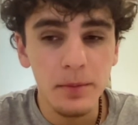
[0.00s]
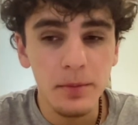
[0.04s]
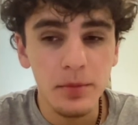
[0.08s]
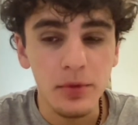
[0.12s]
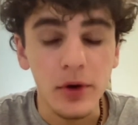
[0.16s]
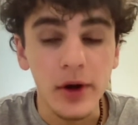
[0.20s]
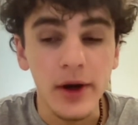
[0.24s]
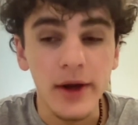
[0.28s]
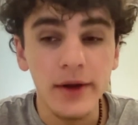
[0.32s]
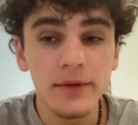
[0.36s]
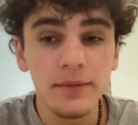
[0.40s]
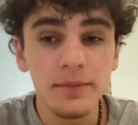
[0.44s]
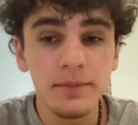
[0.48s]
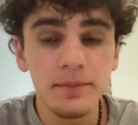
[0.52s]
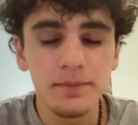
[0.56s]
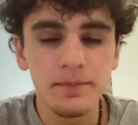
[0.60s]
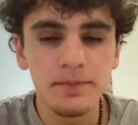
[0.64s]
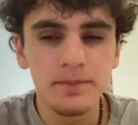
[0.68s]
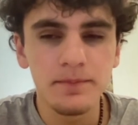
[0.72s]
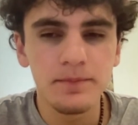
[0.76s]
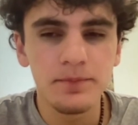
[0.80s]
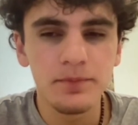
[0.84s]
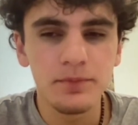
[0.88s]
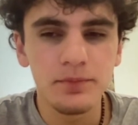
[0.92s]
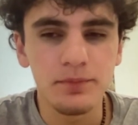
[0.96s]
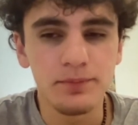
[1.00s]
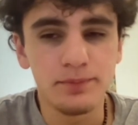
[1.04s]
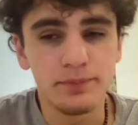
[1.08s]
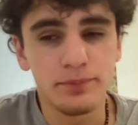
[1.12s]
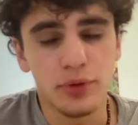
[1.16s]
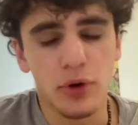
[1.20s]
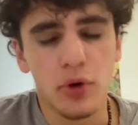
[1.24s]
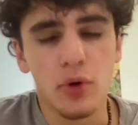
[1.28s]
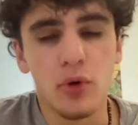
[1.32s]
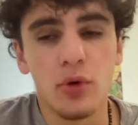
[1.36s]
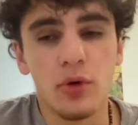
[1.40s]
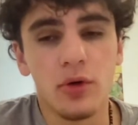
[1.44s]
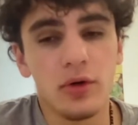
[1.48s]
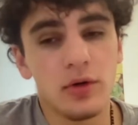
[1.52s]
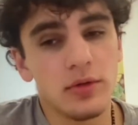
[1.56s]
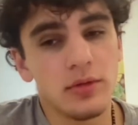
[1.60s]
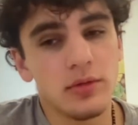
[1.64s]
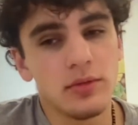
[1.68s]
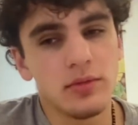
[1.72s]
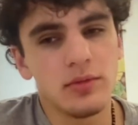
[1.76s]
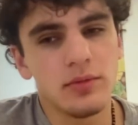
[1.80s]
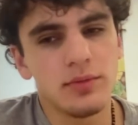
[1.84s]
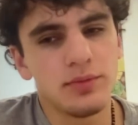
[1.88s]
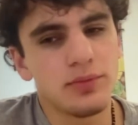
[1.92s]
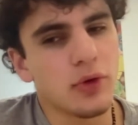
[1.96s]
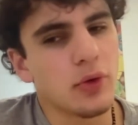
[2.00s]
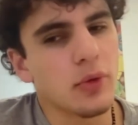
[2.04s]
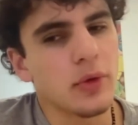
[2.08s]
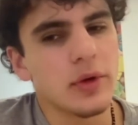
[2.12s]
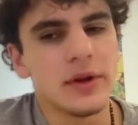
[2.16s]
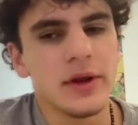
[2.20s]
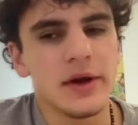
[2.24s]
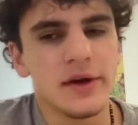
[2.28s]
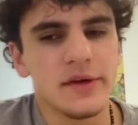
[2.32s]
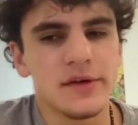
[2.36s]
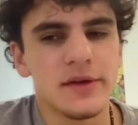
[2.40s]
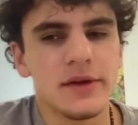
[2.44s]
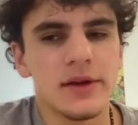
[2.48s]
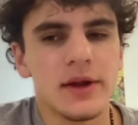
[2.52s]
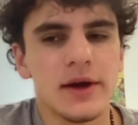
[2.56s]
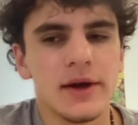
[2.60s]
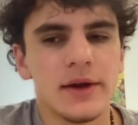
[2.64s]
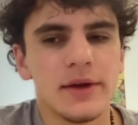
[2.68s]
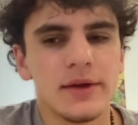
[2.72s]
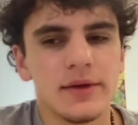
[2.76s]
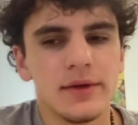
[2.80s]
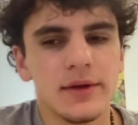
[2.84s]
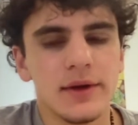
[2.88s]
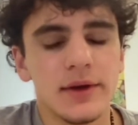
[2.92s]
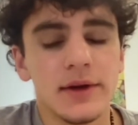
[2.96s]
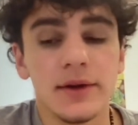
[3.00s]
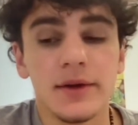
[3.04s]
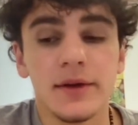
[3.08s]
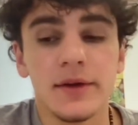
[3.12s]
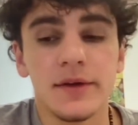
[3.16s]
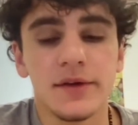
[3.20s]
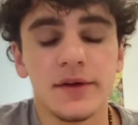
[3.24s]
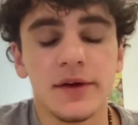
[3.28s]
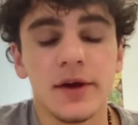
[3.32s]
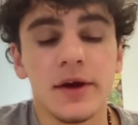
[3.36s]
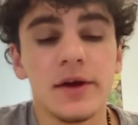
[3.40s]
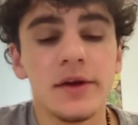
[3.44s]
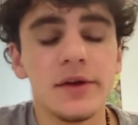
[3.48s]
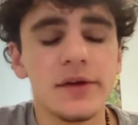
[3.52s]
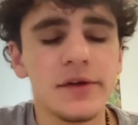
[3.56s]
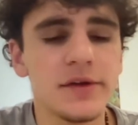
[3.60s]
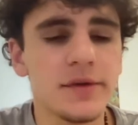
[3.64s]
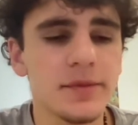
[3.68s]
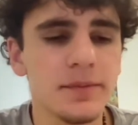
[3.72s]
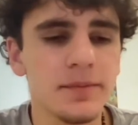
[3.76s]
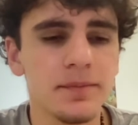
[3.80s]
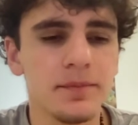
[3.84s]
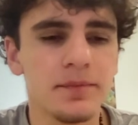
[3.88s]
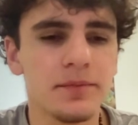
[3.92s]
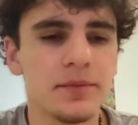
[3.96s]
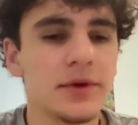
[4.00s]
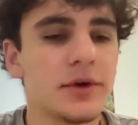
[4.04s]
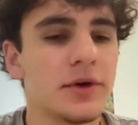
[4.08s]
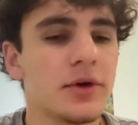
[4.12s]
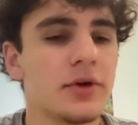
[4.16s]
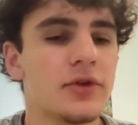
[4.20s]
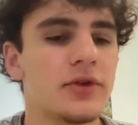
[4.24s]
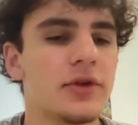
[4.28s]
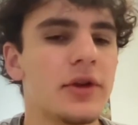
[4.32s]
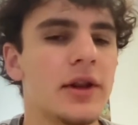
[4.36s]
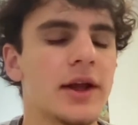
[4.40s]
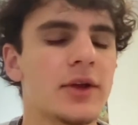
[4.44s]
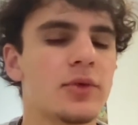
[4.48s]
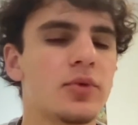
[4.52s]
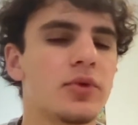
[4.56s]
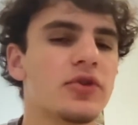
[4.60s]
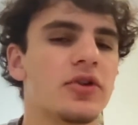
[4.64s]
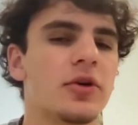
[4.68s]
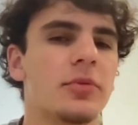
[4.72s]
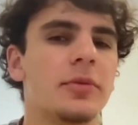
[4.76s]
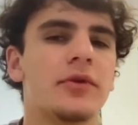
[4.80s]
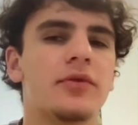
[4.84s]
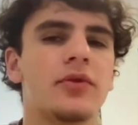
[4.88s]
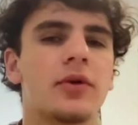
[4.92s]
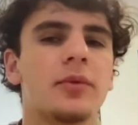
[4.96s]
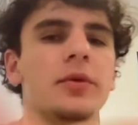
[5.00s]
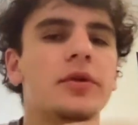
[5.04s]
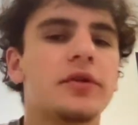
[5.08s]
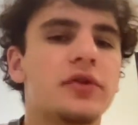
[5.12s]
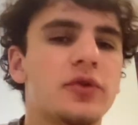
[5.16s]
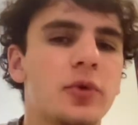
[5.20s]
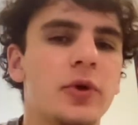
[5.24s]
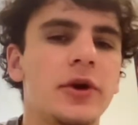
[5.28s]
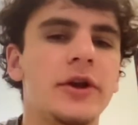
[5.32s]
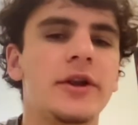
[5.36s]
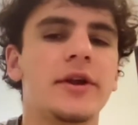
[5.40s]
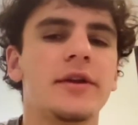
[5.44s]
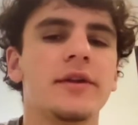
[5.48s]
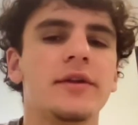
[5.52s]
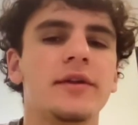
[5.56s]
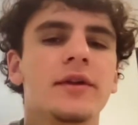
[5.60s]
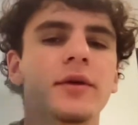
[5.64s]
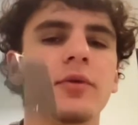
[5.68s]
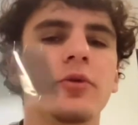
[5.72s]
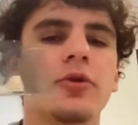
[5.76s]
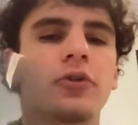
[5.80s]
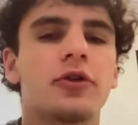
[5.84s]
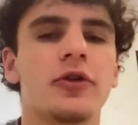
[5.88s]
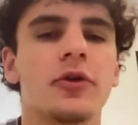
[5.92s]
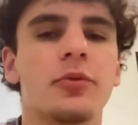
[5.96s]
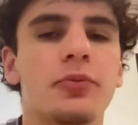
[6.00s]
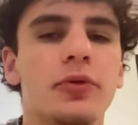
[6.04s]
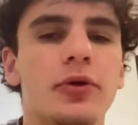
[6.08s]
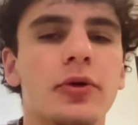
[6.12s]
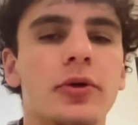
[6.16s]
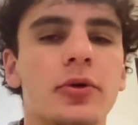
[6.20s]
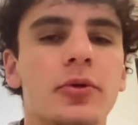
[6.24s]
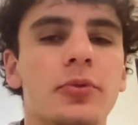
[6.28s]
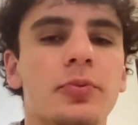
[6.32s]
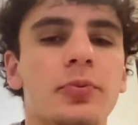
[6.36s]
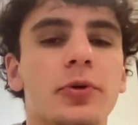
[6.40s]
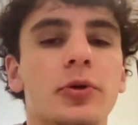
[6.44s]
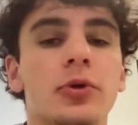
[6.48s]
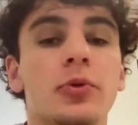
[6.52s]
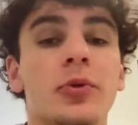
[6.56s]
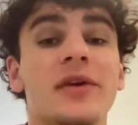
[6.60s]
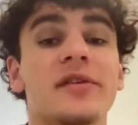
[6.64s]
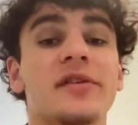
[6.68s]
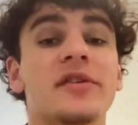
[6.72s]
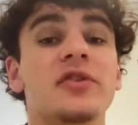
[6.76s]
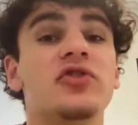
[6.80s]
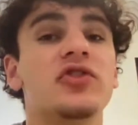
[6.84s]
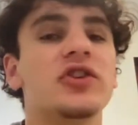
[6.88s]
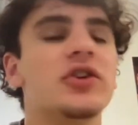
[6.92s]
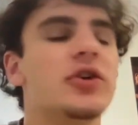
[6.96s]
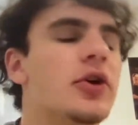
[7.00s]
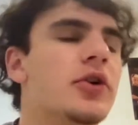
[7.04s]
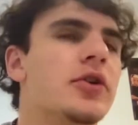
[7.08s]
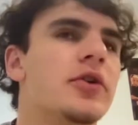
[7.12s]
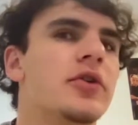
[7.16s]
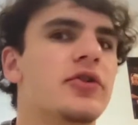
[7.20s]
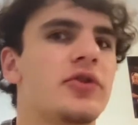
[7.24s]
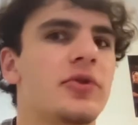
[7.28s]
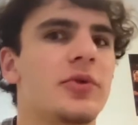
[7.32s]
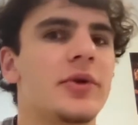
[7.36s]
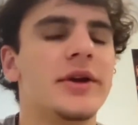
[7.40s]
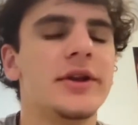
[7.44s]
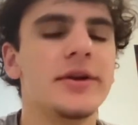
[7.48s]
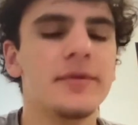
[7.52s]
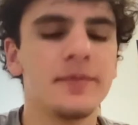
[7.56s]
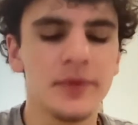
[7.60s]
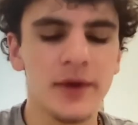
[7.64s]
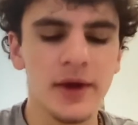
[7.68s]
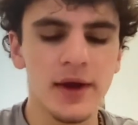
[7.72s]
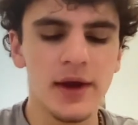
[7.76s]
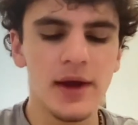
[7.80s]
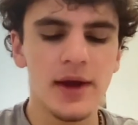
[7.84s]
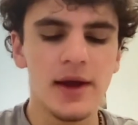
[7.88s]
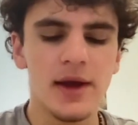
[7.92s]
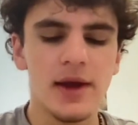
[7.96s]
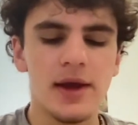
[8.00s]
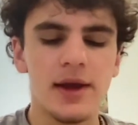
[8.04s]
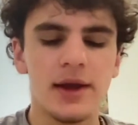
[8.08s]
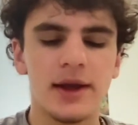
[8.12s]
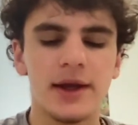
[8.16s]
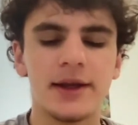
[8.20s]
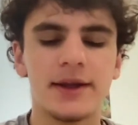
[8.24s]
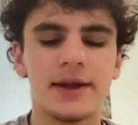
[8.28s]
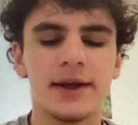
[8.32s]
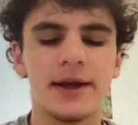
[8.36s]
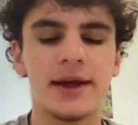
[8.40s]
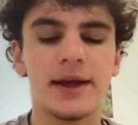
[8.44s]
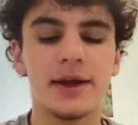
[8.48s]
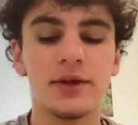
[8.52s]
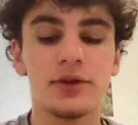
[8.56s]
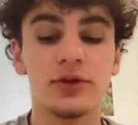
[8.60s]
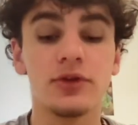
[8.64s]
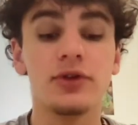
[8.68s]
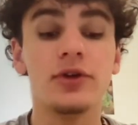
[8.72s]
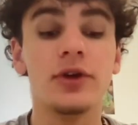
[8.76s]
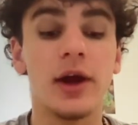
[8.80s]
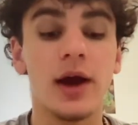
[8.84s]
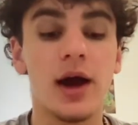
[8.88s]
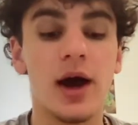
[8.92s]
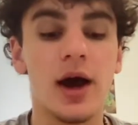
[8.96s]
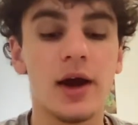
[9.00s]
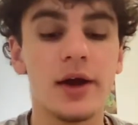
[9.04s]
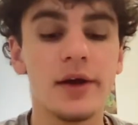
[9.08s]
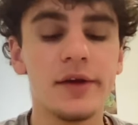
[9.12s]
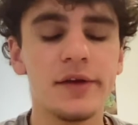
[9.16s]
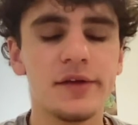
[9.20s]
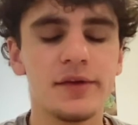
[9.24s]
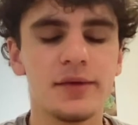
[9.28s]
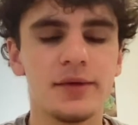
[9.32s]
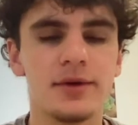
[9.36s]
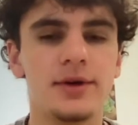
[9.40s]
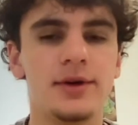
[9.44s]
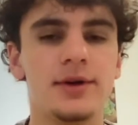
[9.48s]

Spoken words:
right, polarized light in this case, because the light was coming from the screen and there were a polarized sheet on the screen, it hit the ice